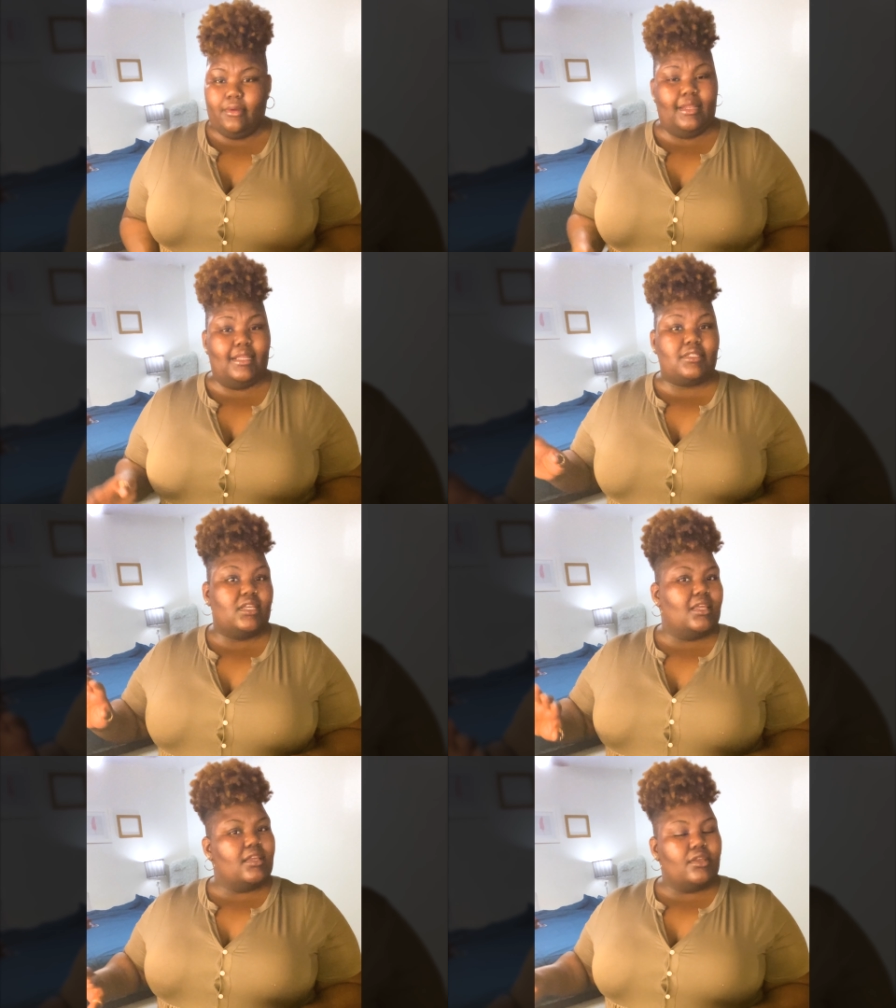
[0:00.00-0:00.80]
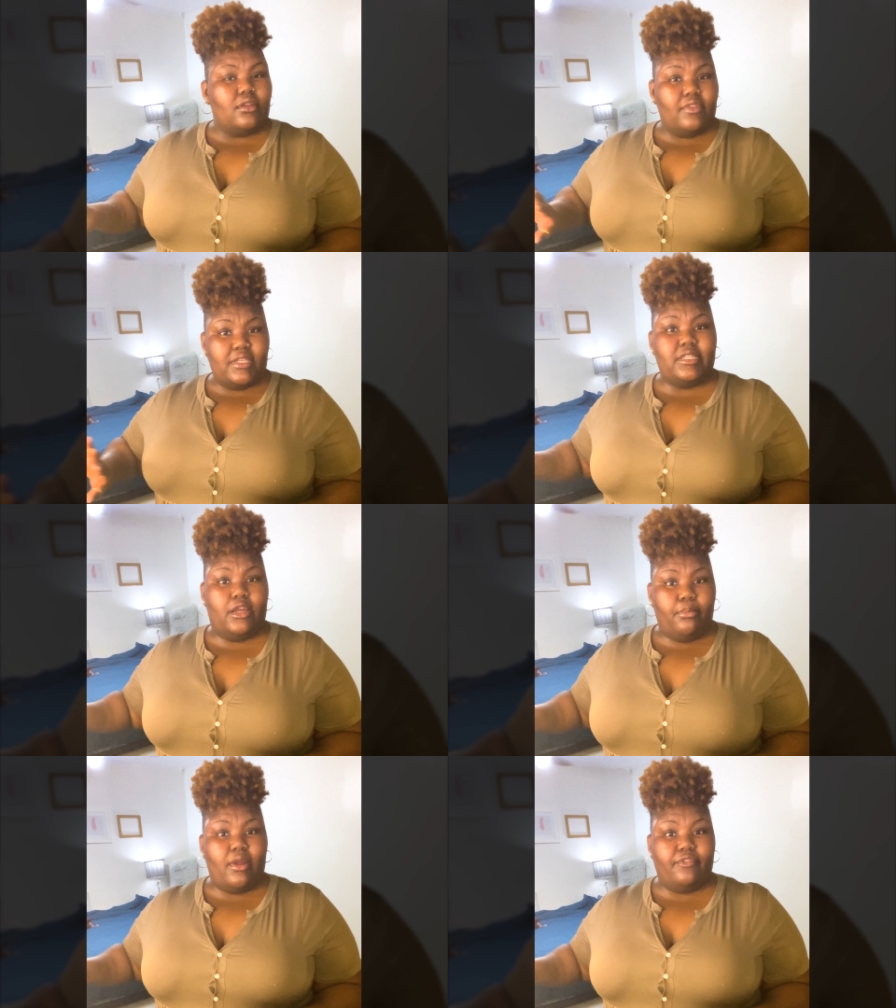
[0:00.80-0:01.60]
And that's, that's
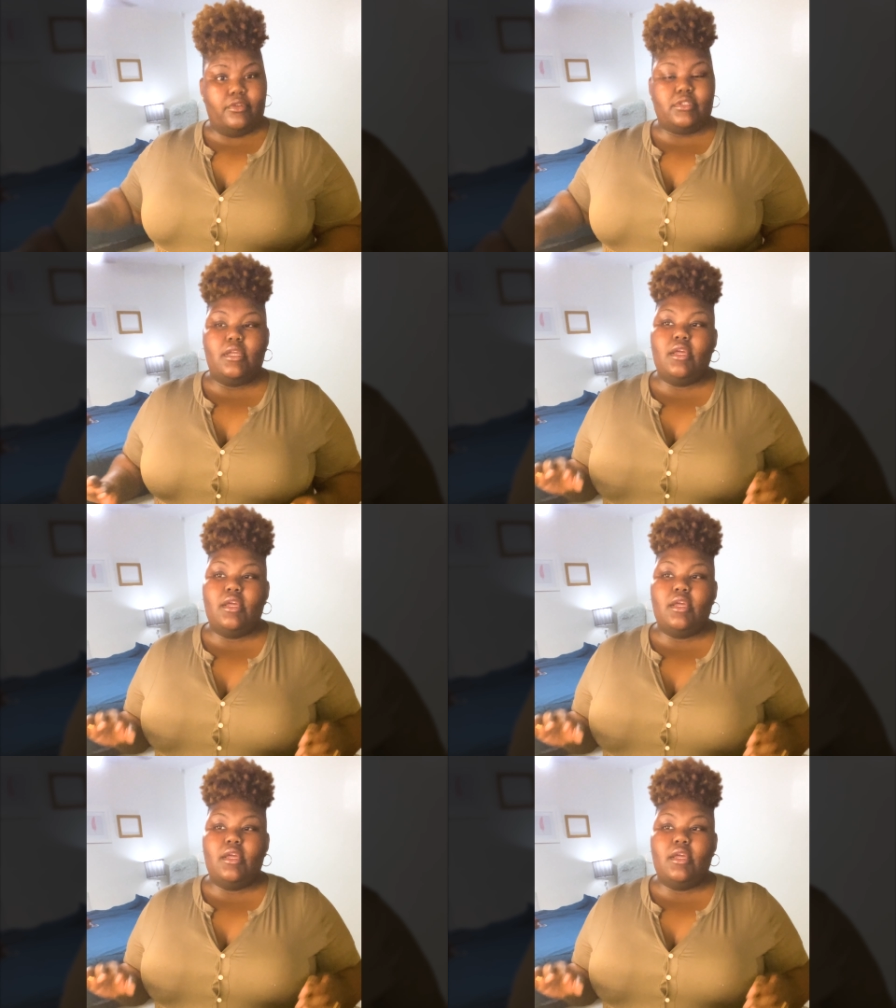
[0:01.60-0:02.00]
their preference.